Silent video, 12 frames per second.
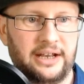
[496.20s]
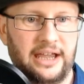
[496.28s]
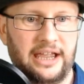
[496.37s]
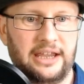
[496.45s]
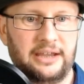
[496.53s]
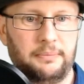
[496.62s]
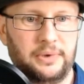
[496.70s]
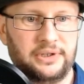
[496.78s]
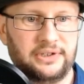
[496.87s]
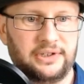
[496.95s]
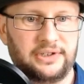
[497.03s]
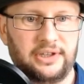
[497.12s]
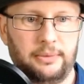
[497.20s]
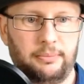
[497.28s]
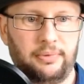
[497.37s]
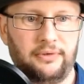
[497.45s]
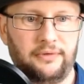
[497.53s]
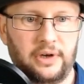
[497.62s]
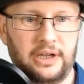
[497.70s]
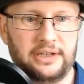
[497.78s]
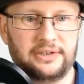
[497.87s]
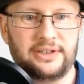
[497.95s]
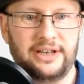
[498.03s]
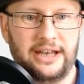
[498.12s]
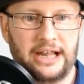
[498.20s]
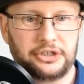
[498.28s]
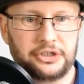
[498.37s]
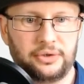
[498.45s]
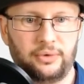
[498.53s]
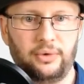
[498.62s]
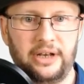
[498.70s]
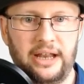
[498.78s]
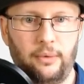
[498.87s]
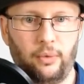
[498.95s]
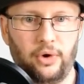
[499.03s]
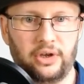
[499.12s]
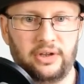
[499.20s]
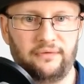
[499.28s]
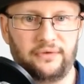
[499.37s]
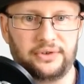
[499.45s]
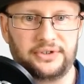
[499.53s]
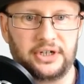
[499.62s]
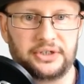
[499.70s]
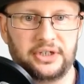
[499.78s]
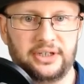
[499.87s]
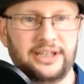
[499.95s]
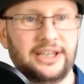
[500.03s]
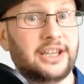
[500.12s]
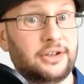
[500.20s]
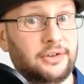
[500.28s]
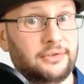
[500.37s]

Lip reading: a business that provides national network infrastructure in New